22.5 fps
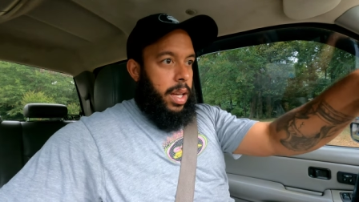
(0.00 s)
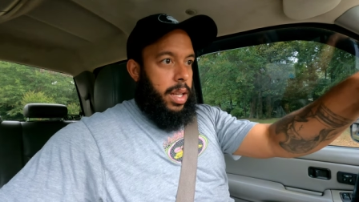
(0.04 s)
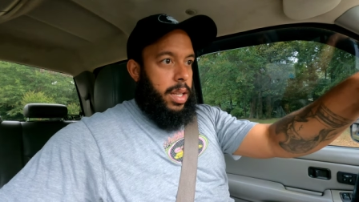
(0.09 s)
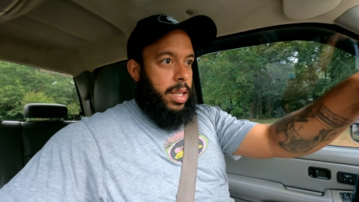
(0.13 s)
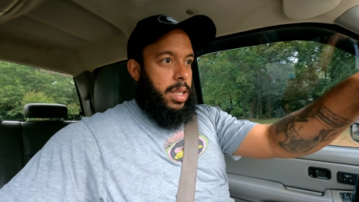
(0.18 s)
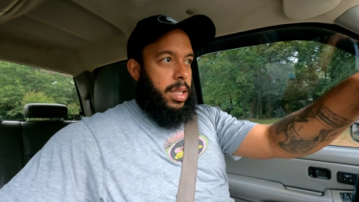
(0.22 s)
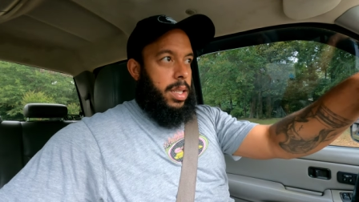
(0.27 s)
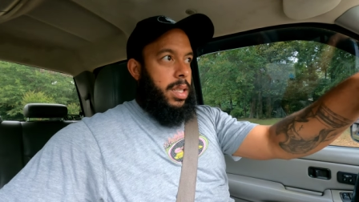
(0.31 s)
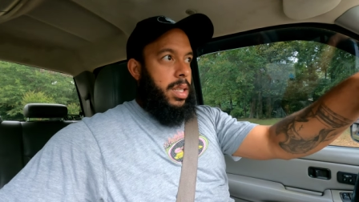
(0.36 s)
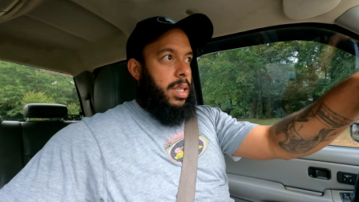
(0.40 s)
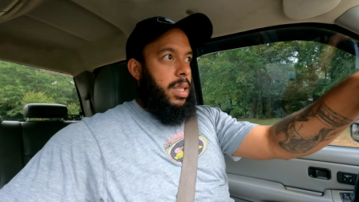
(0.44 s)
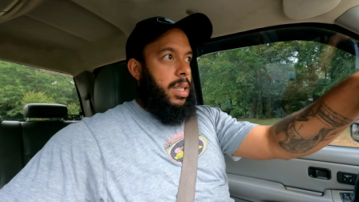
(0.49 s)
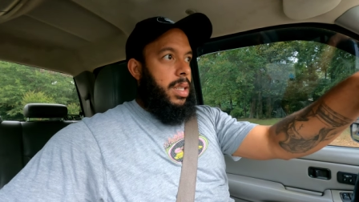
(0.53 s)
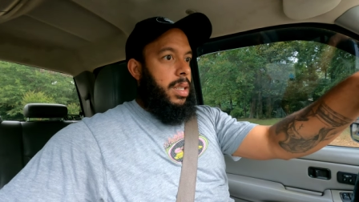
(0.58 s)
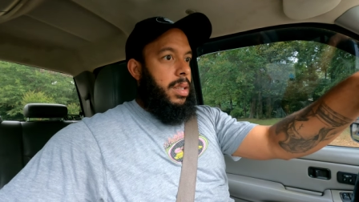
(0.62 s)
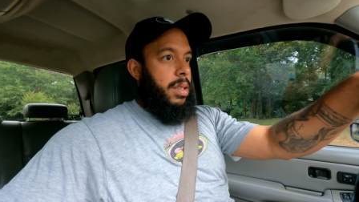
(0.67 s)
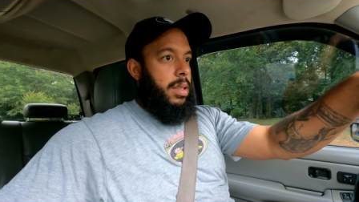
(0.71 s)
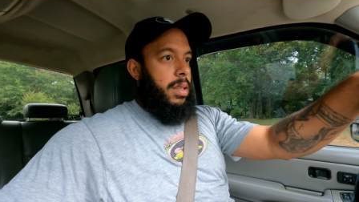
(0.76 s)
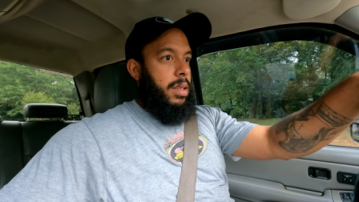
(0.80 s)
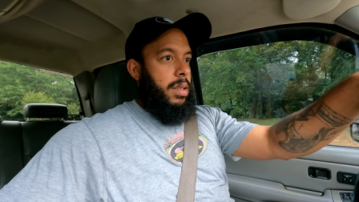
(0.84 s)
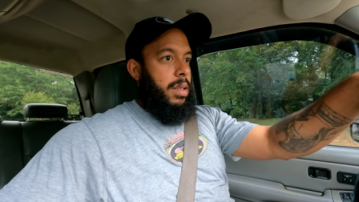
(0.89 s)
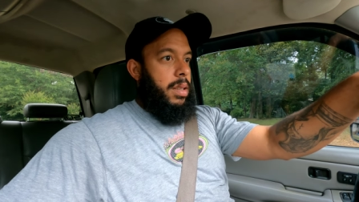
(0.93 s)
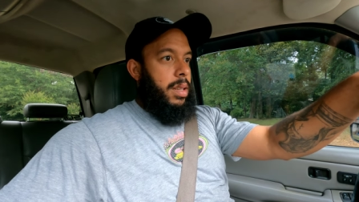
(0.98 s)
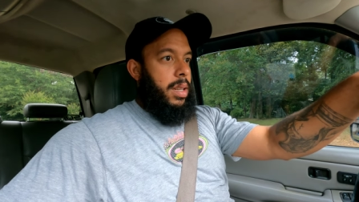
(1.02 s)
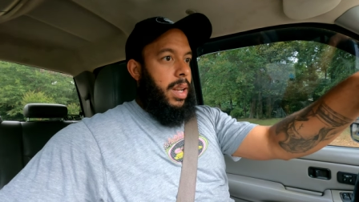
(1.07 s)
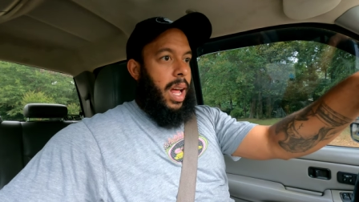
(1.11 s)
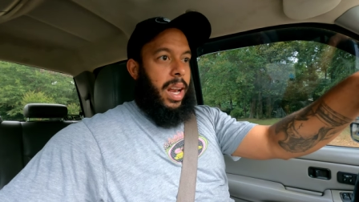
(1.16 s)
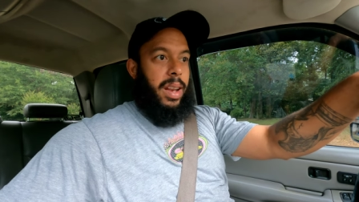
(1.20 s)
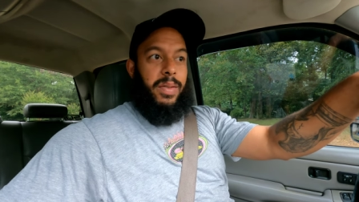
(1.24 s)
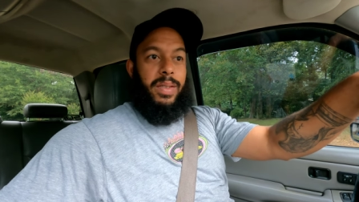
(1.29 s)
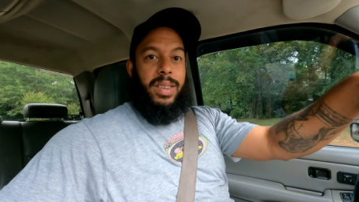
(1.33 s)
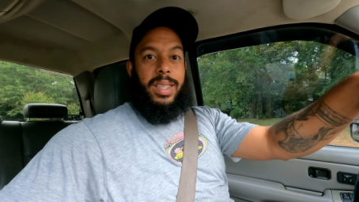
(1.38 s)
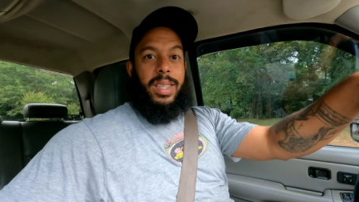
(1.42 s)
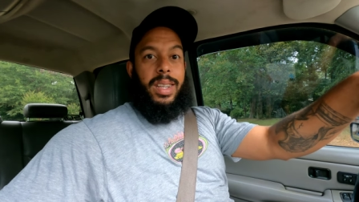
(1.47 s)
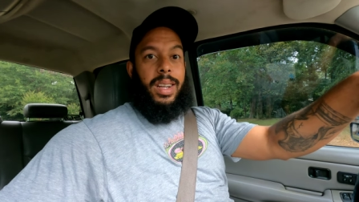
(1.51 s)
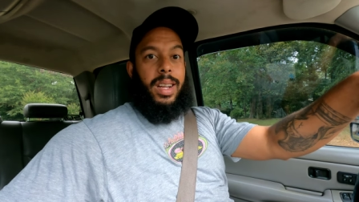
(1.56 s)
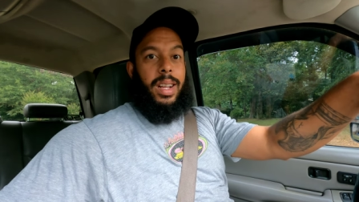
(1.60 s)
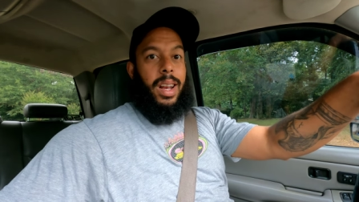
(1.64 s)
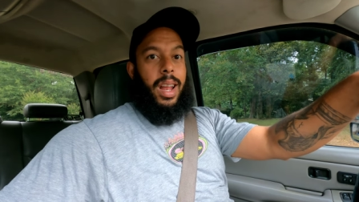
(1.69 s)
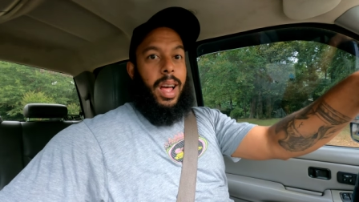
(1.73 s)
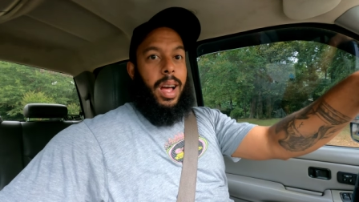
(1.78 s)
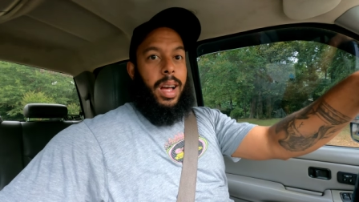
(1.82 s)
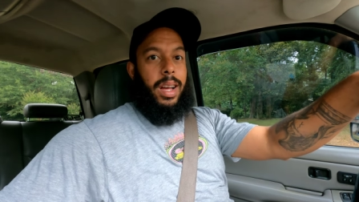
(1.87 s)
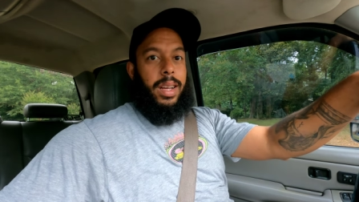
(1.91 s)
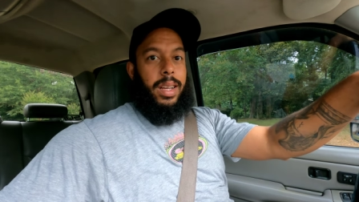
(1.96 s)
It's not even 10
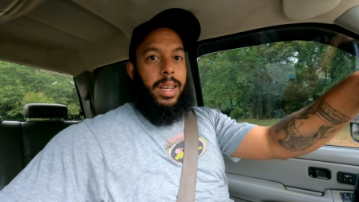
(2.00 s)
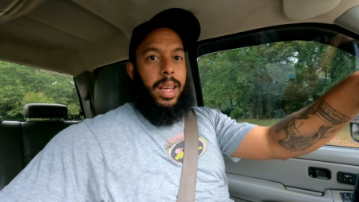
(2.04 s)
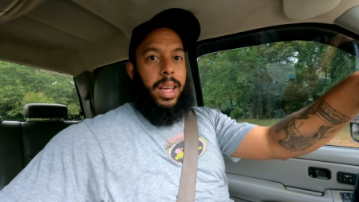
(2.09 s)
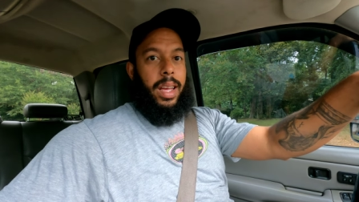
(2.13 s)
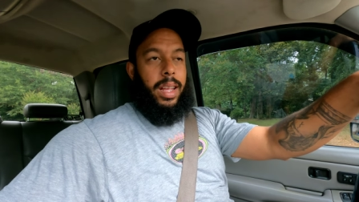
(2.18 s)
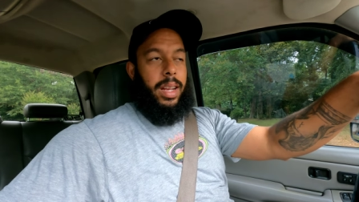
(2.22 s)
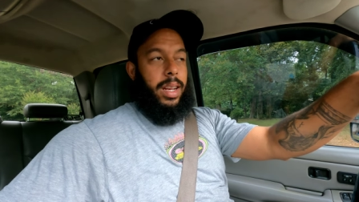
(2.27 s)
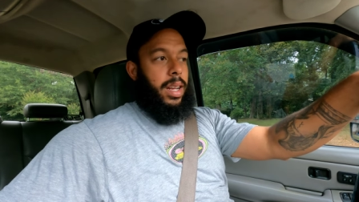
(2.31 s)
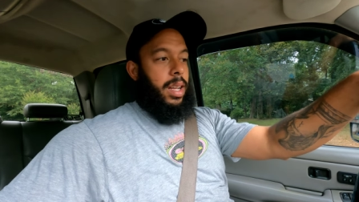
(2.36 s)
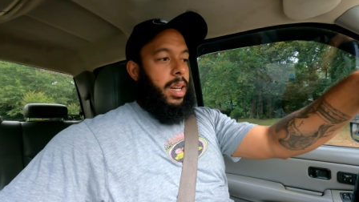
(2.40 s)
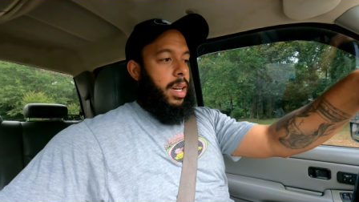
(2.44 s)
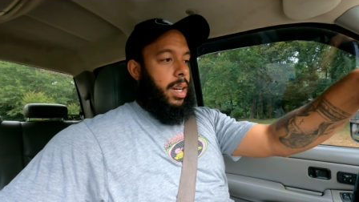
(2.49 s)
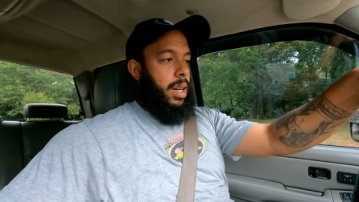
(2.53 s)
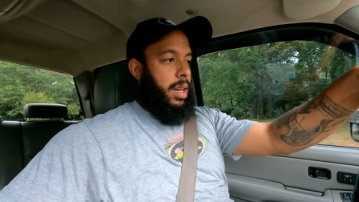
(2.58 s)
o'clock, and